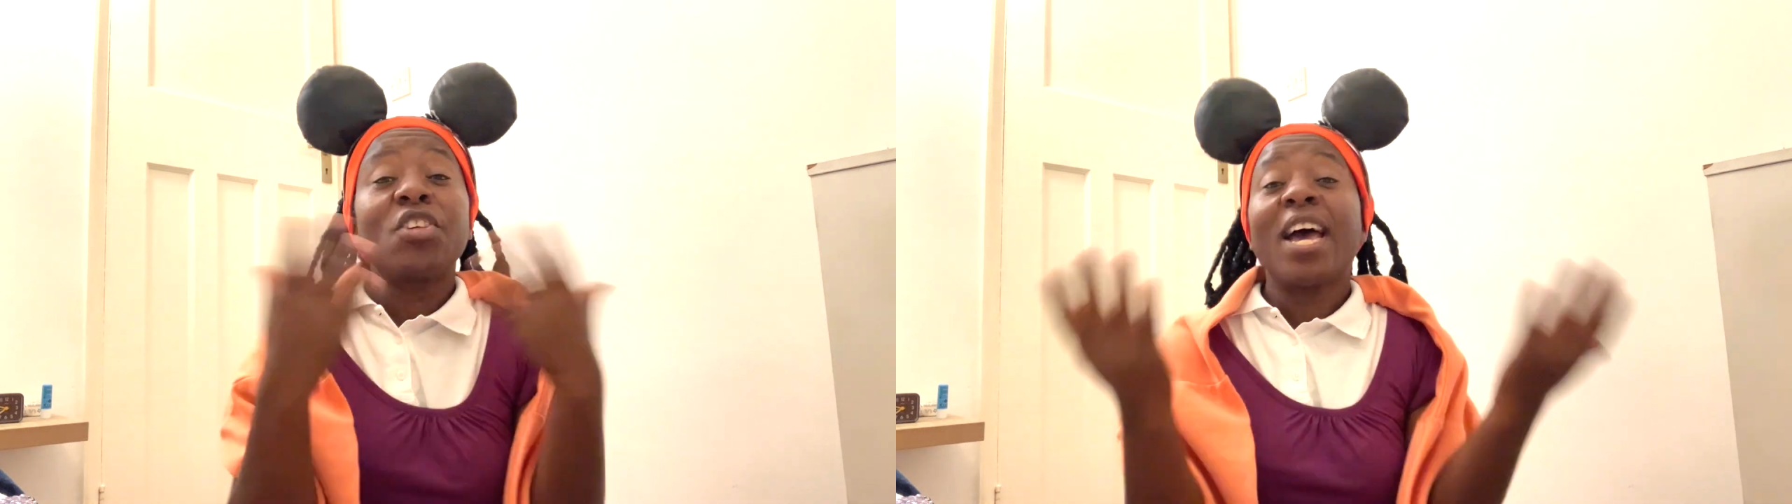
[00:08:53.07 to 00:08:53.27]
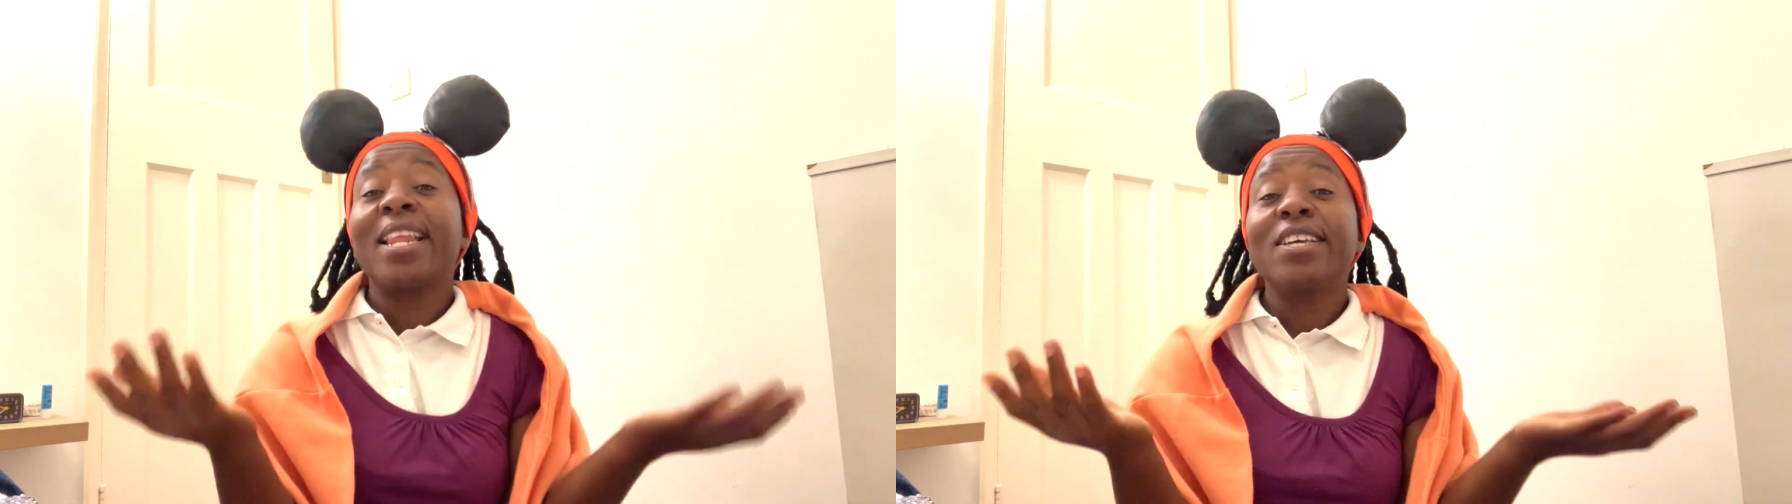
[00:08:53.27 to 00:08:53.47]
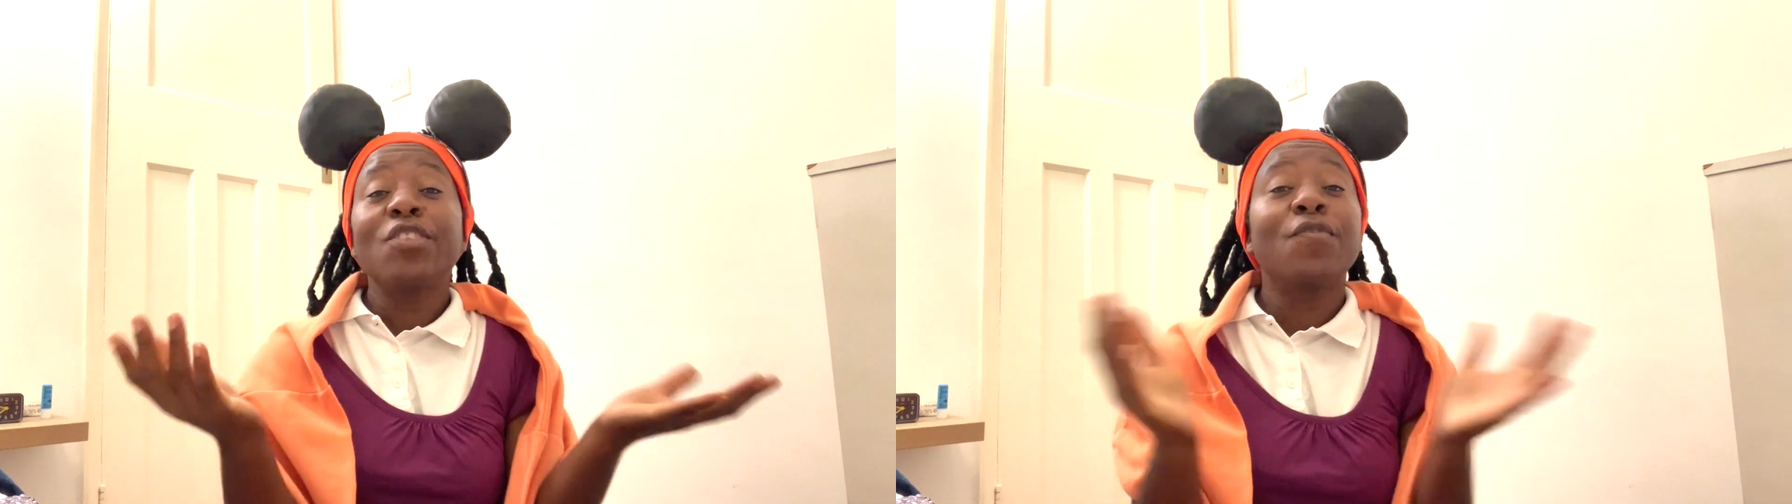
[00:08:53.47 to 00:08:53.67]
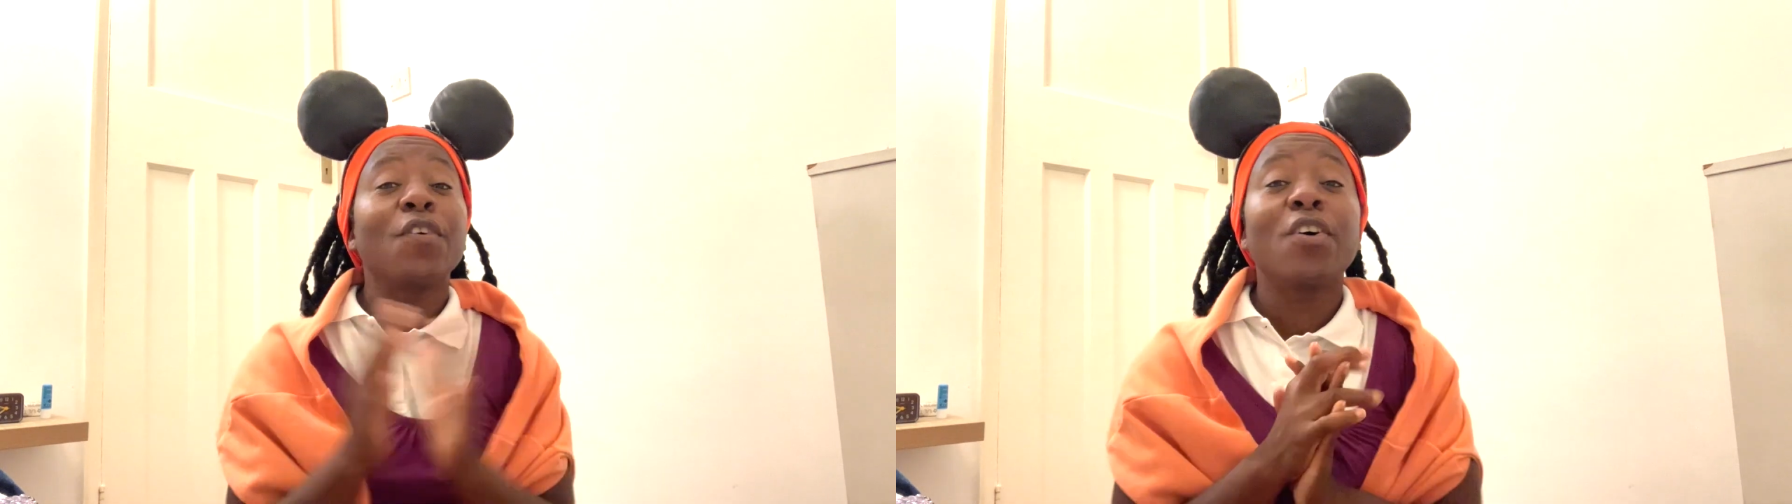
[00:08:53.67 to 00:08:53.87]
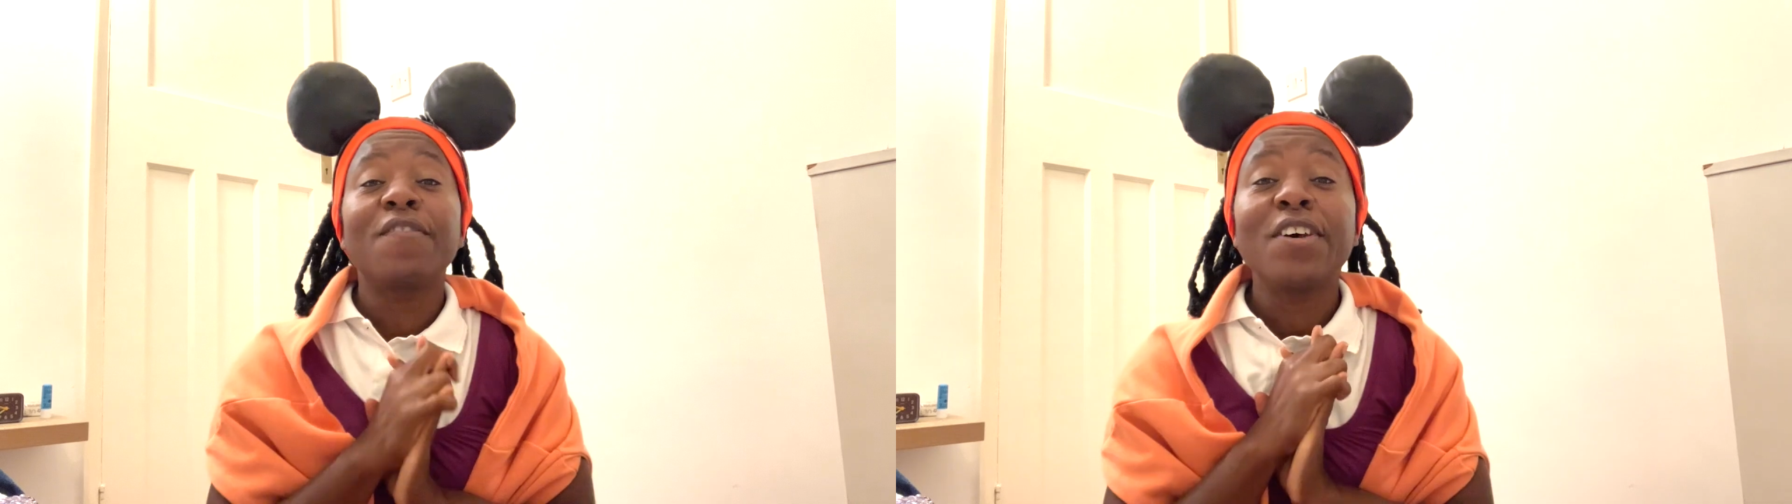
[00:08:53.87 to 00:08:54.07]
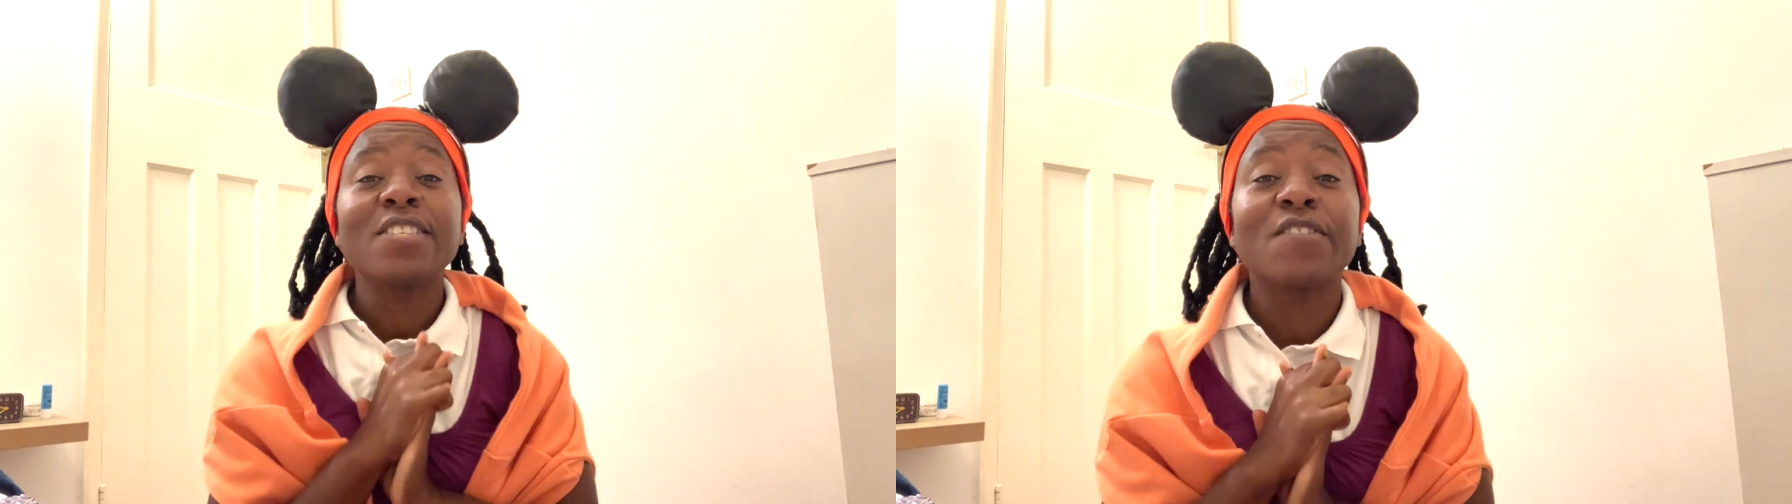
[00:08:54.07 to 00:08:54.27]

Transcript: challenge for the 1st